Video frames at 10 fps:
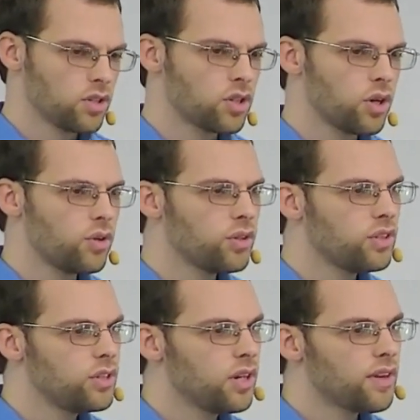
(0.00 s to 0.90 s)
So,
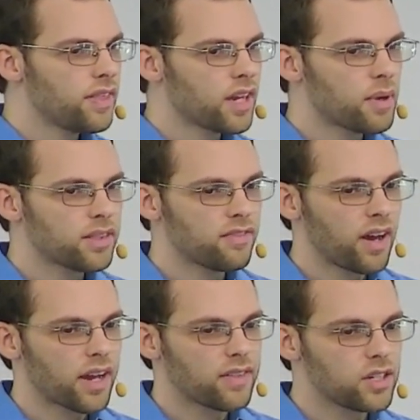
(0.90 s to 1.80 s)
did you ever think about the
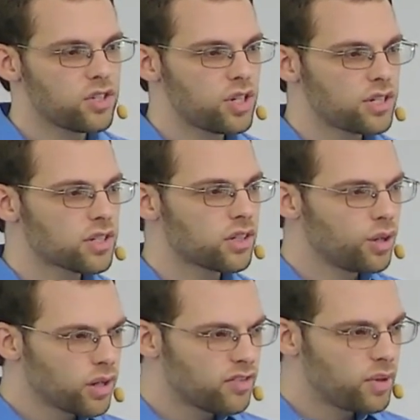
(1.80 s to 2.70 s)
fact that Jesus
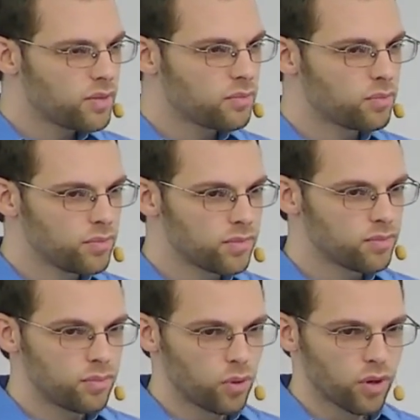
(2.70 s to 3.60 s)
could have been
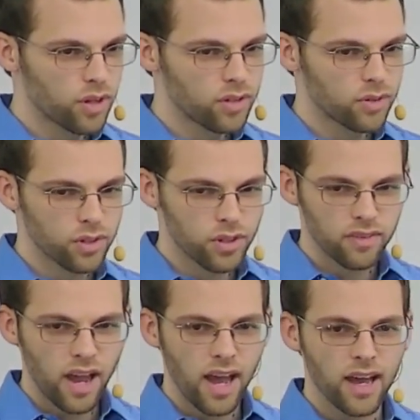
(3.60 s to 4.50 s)
born or could
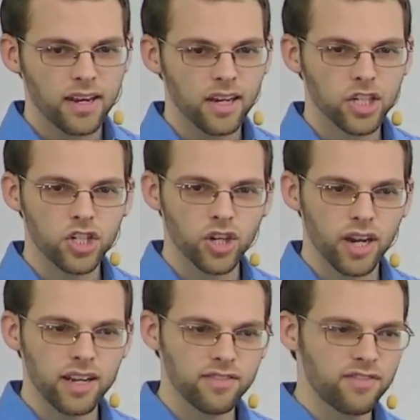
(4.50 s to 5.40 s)
have had a
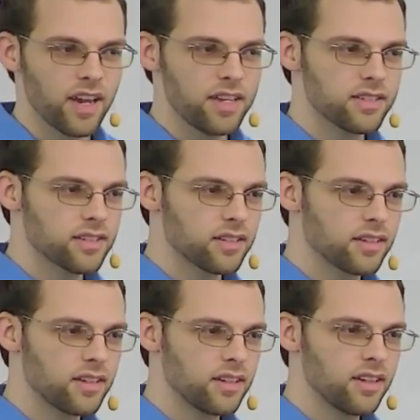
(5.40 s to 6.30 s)
shining face?
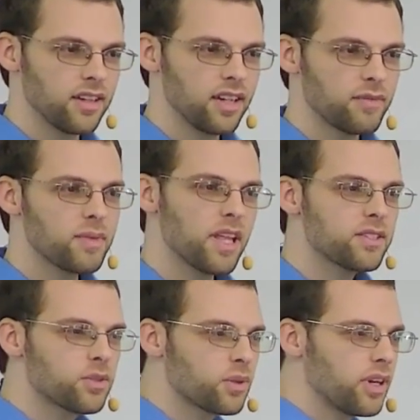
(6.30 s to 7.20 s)
Remember
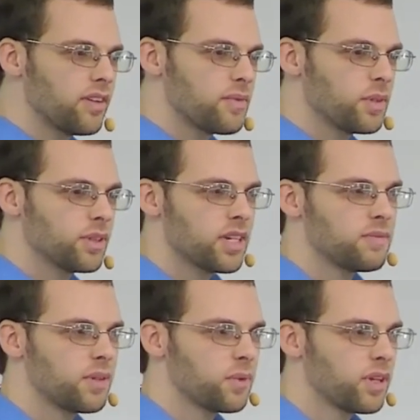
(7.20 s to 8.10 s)
that story from the Old
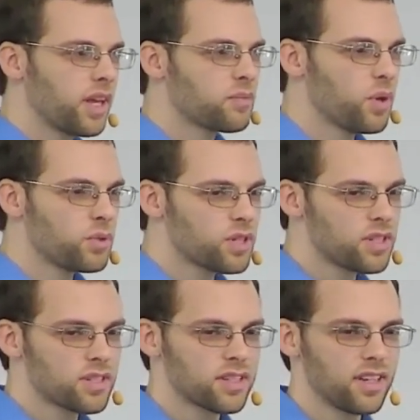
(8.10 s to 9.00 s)
Testament where, like,
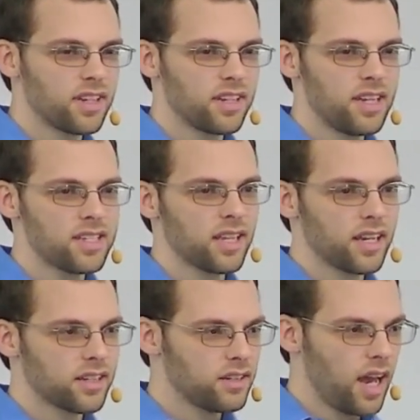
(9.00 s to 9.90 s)
Moses, he's
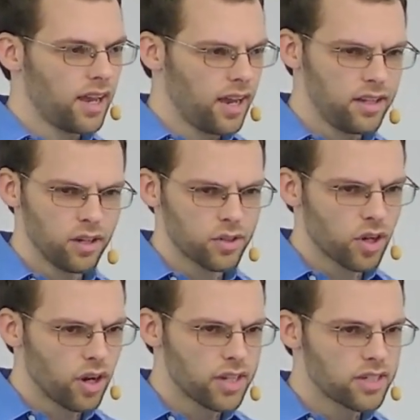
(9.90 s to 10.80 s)
like, you know,
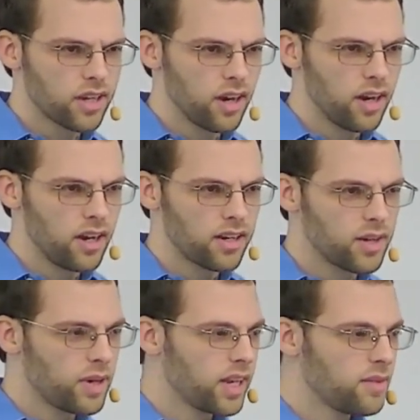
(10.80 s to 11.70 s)
talking to God,
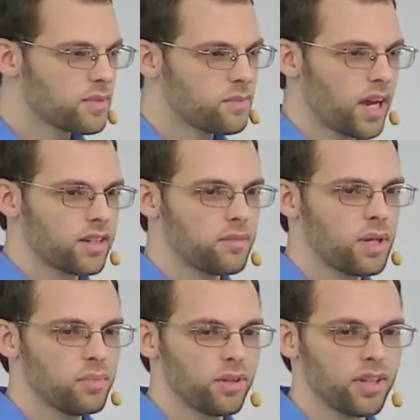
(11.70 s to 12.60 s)
and when he comes back to the
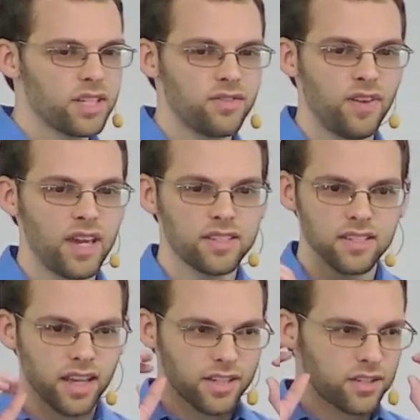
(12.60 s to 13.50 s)
people, his face
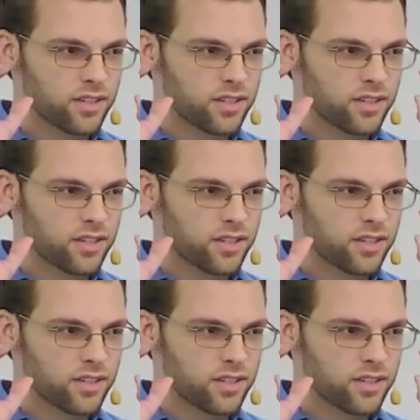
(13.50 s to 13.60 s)
is like